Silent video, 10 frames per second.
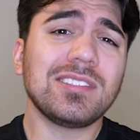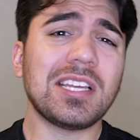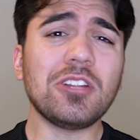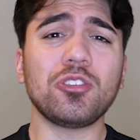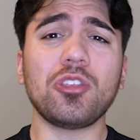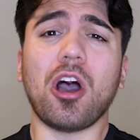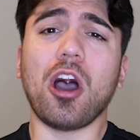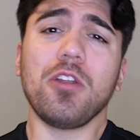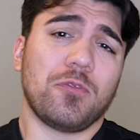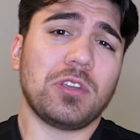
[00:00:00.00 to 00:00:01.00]
let's get into the
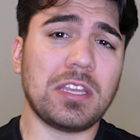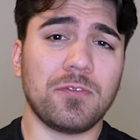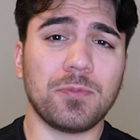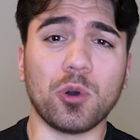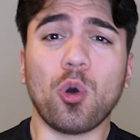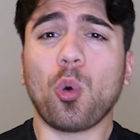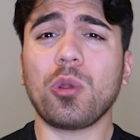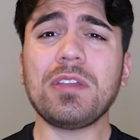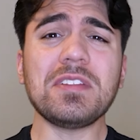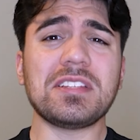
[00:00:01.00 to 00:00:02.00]
unforgivable or
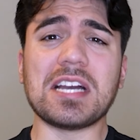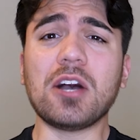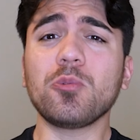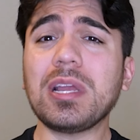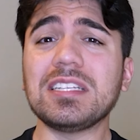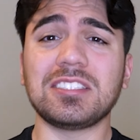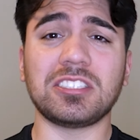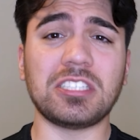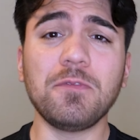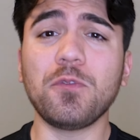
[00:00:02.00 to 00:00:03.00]
even downright
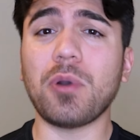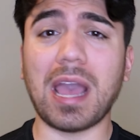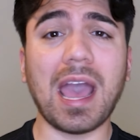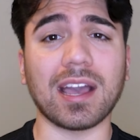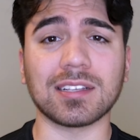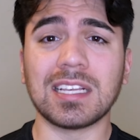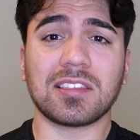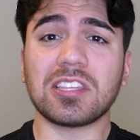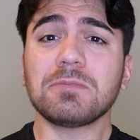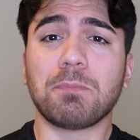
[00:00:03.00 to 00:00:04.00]
sinful acts
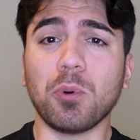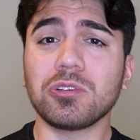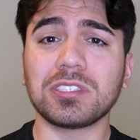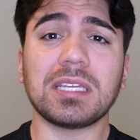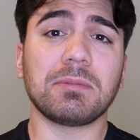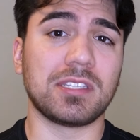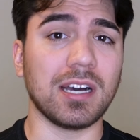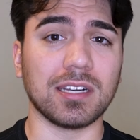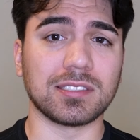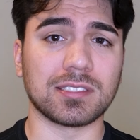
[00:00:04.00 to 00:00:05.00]
that this book set
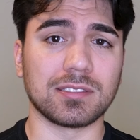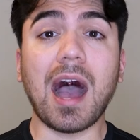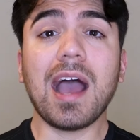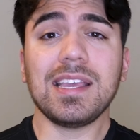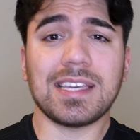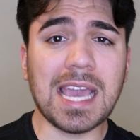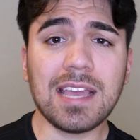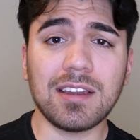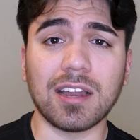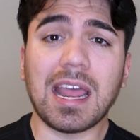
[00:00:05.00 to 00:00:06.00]
does. I
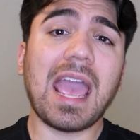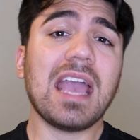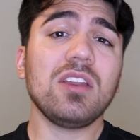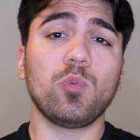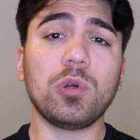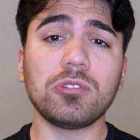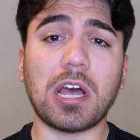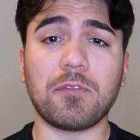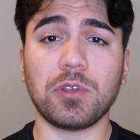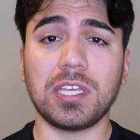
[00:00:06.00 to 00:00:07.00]
cannot and will
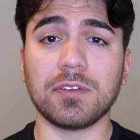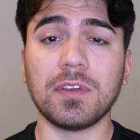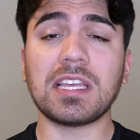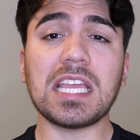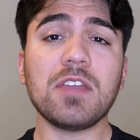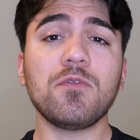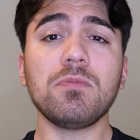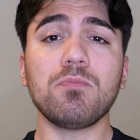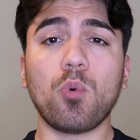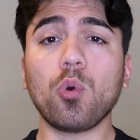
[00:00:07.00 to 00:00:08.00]
not forgive that
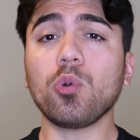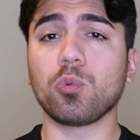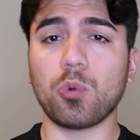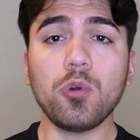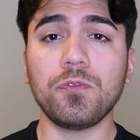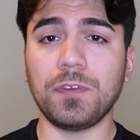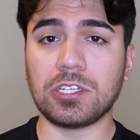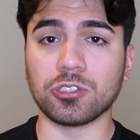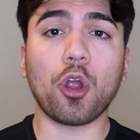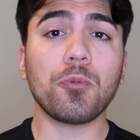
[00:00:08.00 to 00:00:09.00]
even more rogue
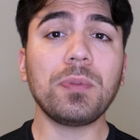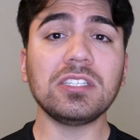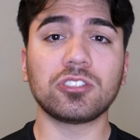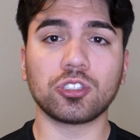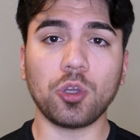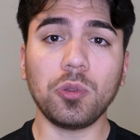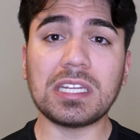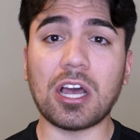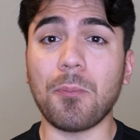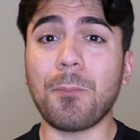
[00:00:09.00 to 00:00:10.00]
features are being
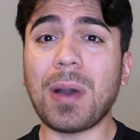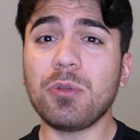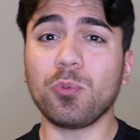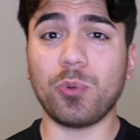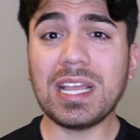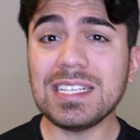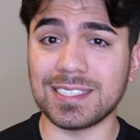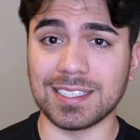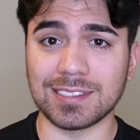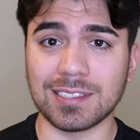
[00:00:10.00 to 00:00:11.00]
stolen out by
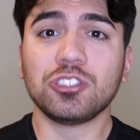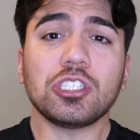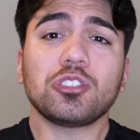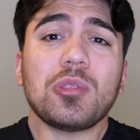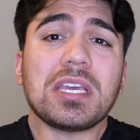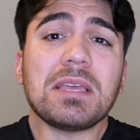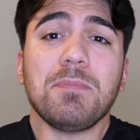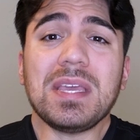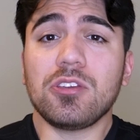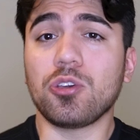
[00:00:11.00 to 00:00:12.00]
races just so they can
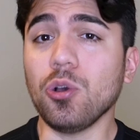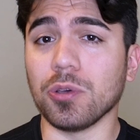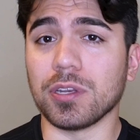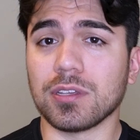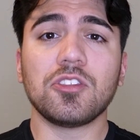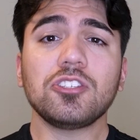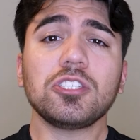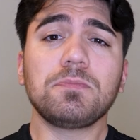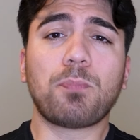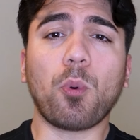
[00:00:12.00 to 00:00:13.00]
be good. This
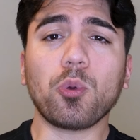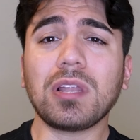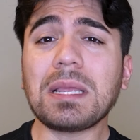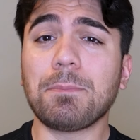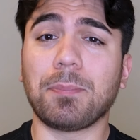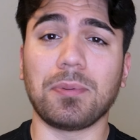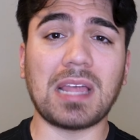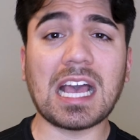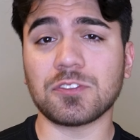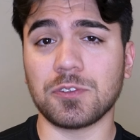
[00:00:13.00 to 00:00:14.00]
is borderline
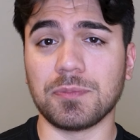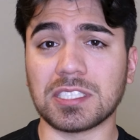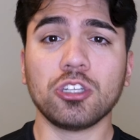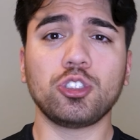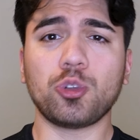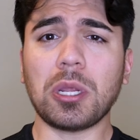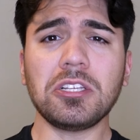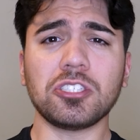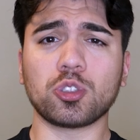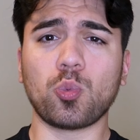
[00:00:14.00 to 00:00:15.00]
blasphemous to try to
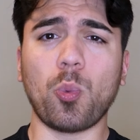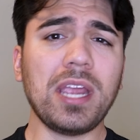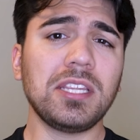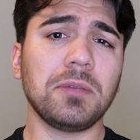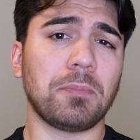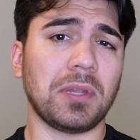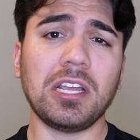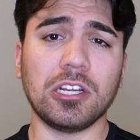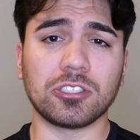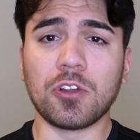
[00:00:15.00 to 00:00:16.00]
dissuade the
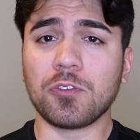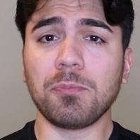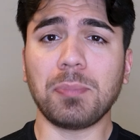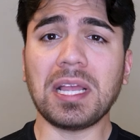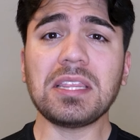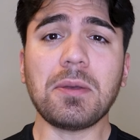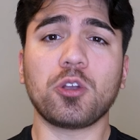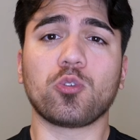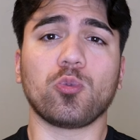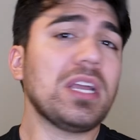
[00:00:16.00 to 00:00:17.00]
players from playing the
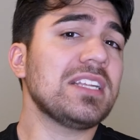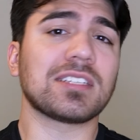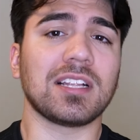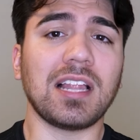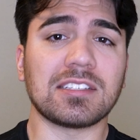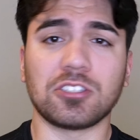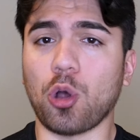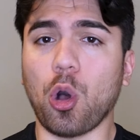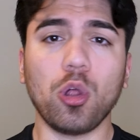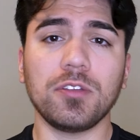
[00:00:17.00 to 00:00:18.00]
greatest class in
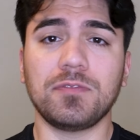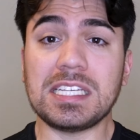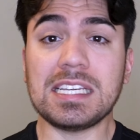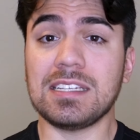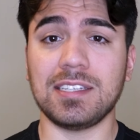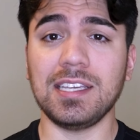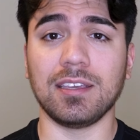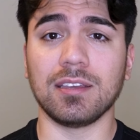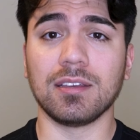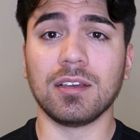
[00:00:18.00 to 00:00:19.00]
all of
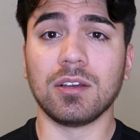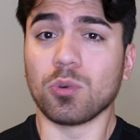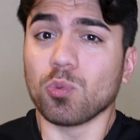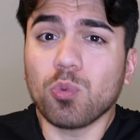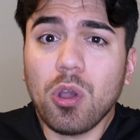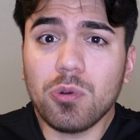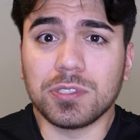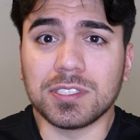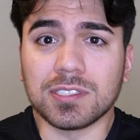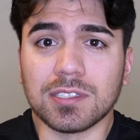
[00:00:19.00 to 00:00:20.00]
D&D.
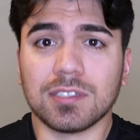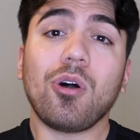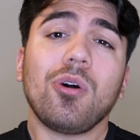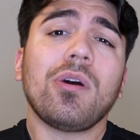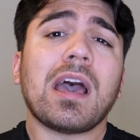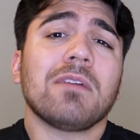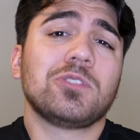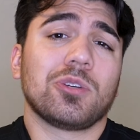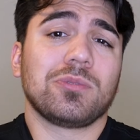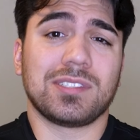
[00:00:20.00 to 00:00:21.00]
Rogues. All half
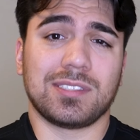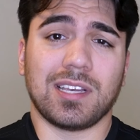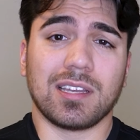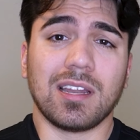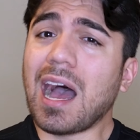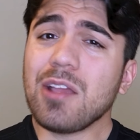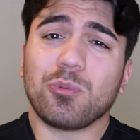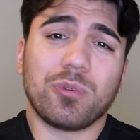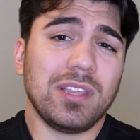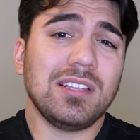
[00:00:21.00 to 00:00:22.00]
jokes aside, I
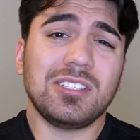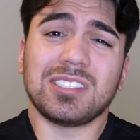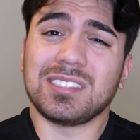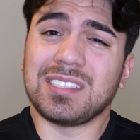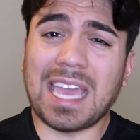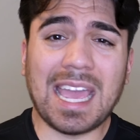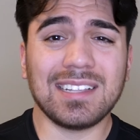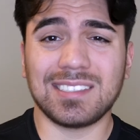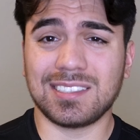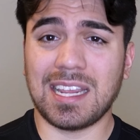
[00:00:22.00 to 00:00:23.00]
really just
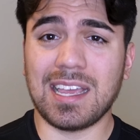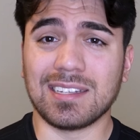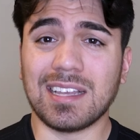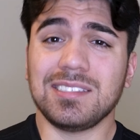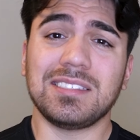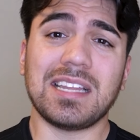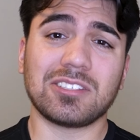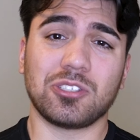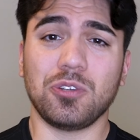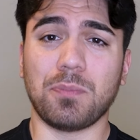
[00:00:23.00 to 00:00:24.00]
can't stand these
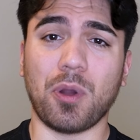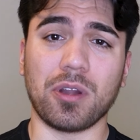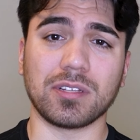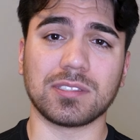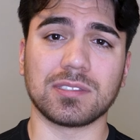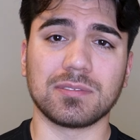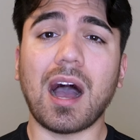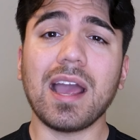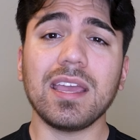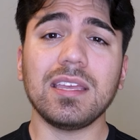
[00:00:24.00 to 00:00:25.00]
next two parts.
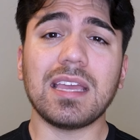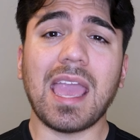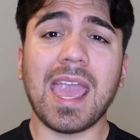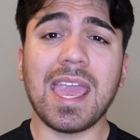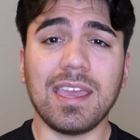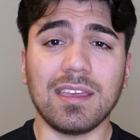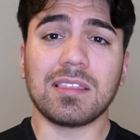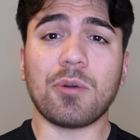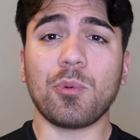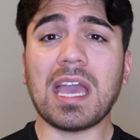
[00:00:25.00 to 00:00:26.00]
I hate
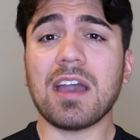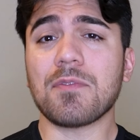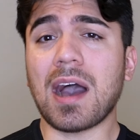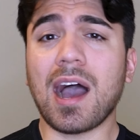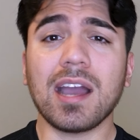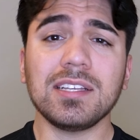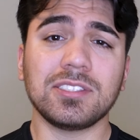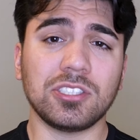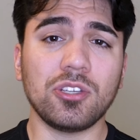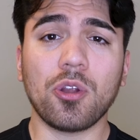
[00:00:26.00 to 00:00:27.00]
that we have high
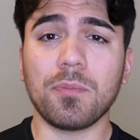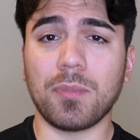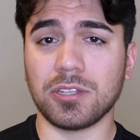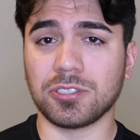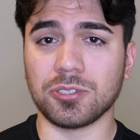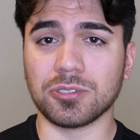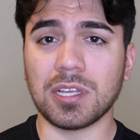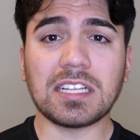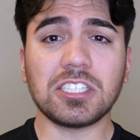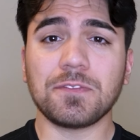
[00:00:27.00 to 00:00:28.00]
CR monsters
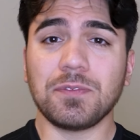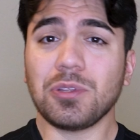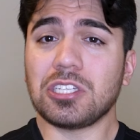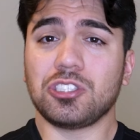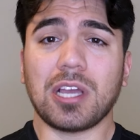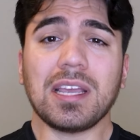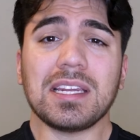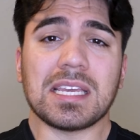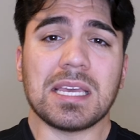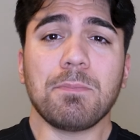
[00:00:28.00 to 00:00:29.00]
that just feel like giant
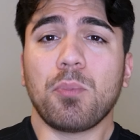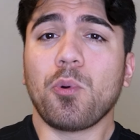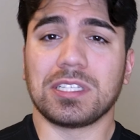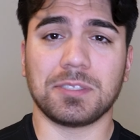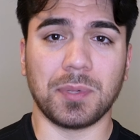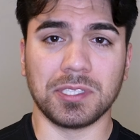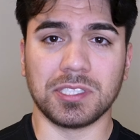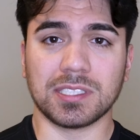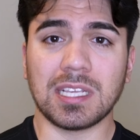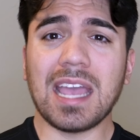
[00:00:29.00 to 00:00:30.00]
hit point
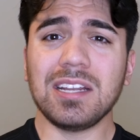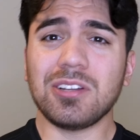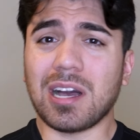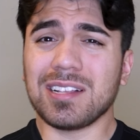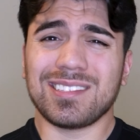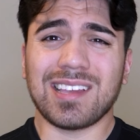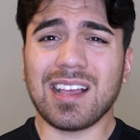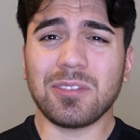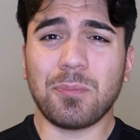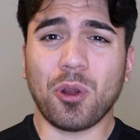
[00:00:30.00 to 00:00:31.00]
sponges and
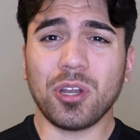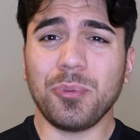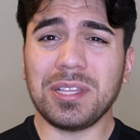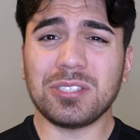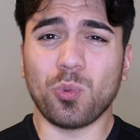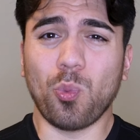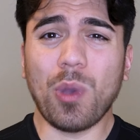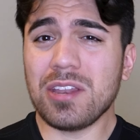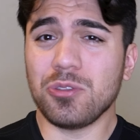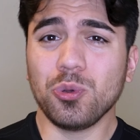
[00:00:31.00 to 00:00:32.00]
attack the party with these
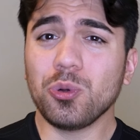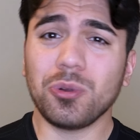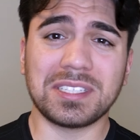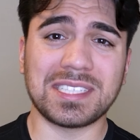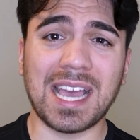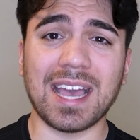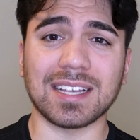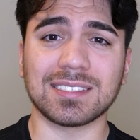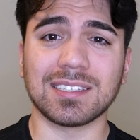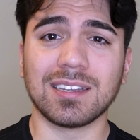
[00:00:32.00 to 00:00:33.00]
wet noodle
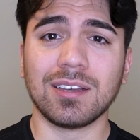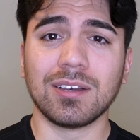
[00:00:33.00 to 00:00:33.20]
attacks.